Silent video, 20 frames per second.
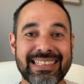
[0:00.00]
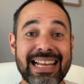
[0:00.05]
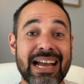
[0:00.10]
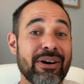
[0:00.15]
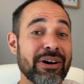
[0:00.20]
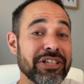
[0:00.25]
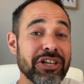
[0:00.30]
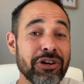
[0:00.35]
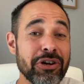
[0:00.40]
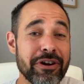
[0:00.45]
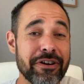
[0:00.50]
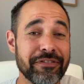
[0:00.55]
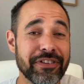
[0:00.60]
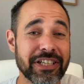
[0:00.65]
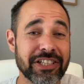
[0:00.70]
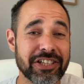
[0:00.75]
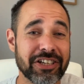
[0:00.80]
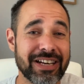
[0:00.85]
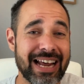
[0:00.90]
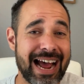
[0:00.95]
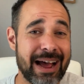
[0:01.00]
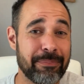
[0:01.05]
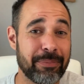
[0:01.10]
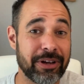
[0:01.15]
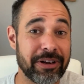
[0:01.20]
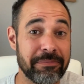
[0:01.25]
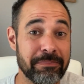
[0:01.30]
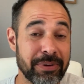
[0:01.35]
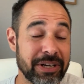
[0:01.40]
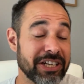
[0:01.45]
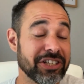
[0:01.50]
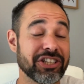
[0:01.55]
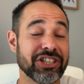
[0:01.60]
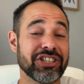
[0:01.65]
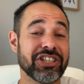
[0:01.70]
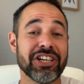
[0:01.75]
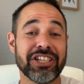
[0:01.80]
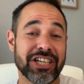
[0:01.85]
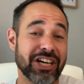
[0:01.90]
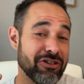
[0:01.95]
Now, I don't know if this could happen, but it's a
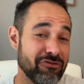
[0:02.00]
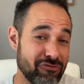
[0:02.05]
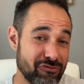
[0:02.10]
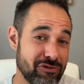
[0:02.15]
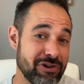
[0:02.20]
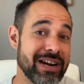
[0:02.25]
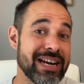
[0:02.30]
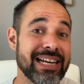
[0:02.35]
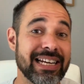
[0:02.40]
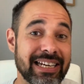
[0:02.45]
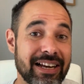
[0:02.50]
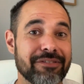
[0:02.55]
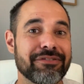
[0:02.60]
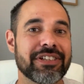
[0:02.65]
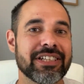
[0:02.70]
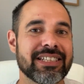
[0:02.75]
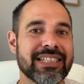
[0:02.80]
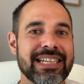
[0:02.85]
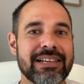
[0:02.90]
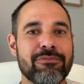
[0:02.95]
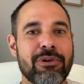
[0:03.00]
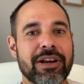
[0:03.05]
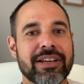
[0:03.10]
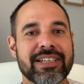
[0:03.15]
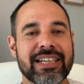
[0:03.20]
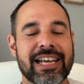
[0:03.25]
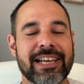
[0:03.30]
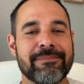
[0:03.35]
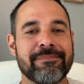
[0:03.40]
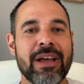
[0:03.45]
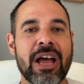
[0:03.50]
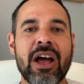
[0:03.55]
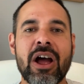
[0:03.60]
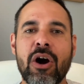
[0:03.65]
study I'd really love to see one day.